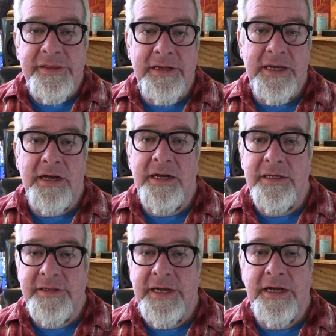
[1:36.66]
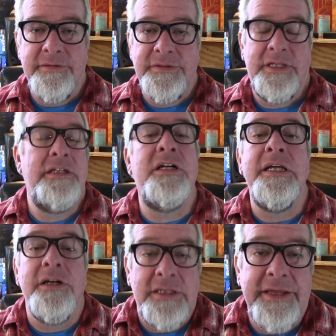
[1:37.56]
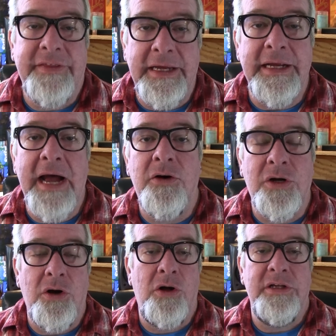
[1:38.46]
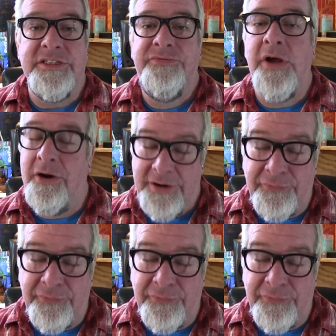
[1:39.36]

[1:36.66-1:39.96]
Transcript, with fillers: the, uh, the, uh, the, clearly the alcohol is very